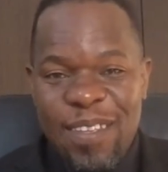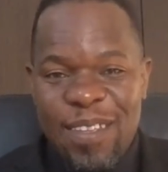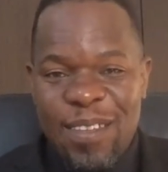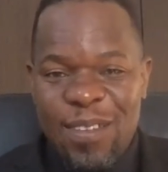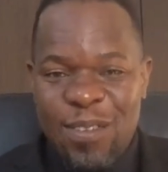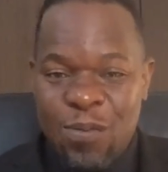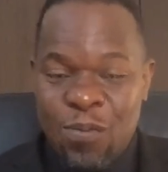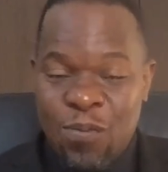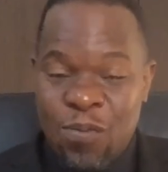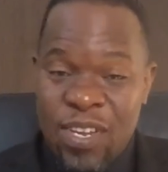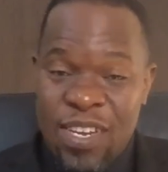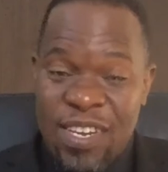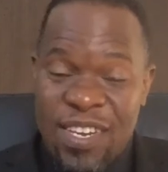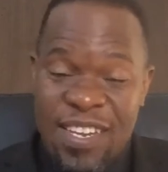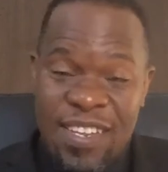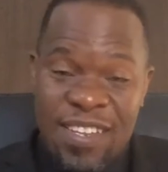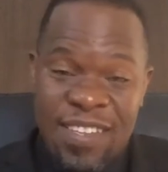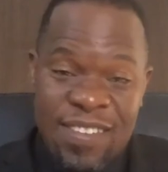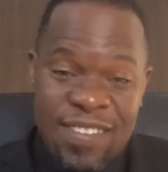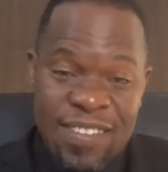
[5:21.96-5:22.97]
So when
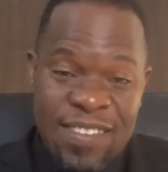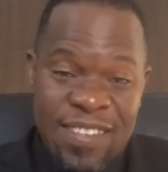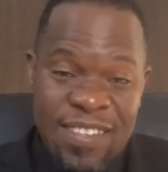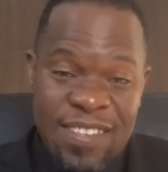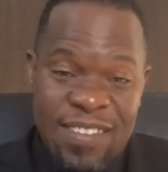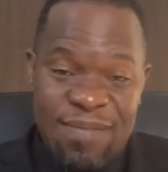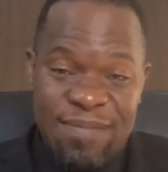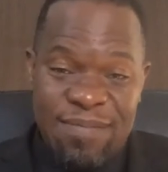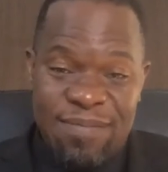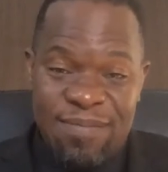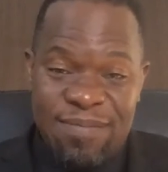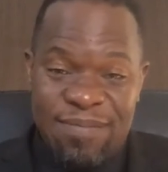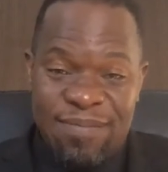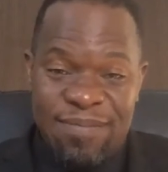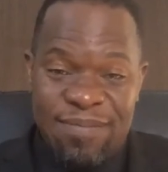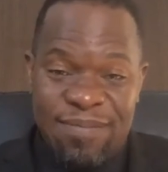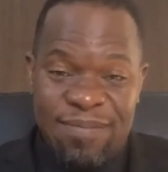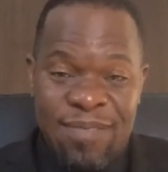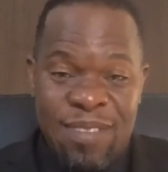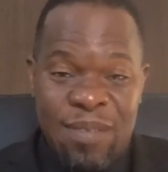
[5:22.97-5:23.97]
they see,
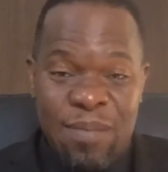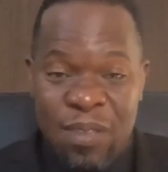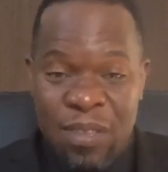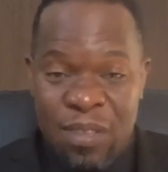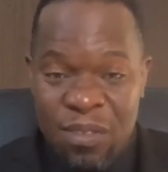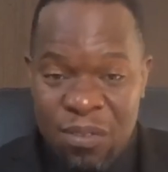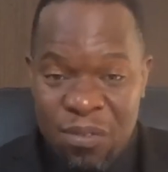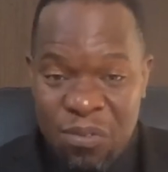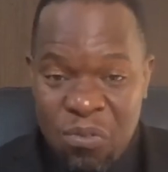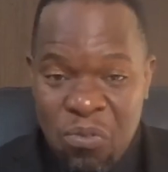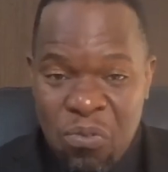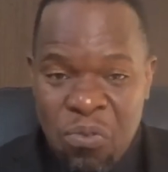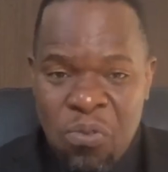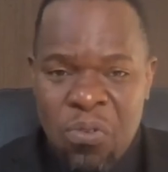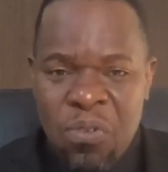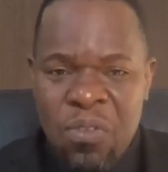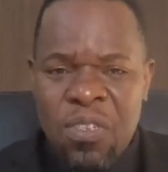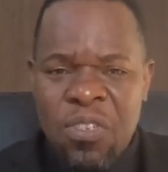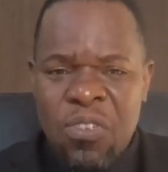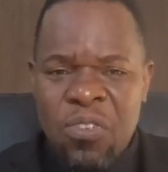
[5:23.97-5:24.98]
maybe
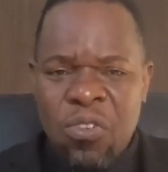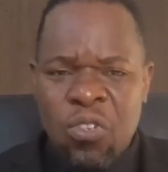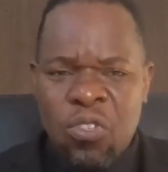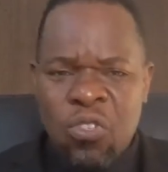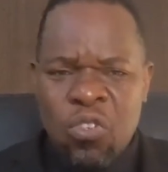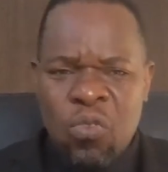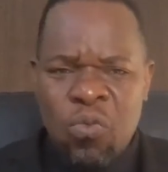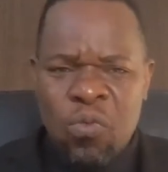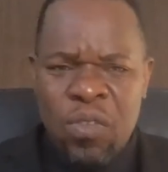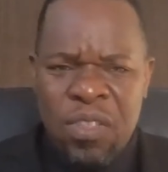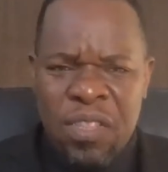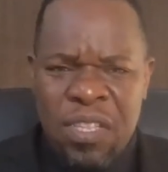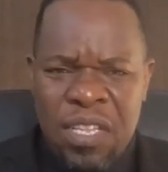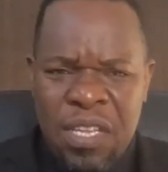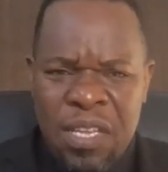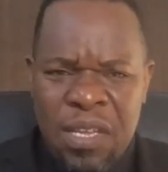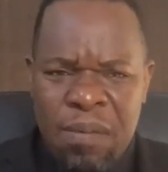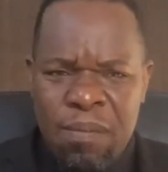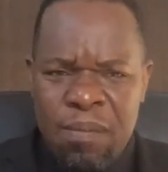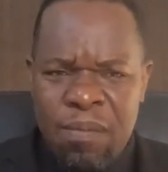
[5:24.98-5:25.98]
through discussion with
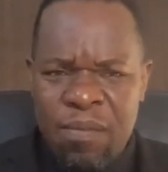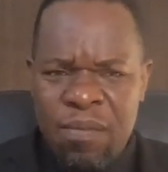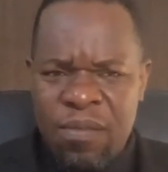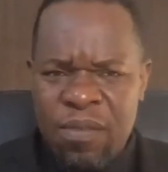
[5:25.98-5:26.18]
them,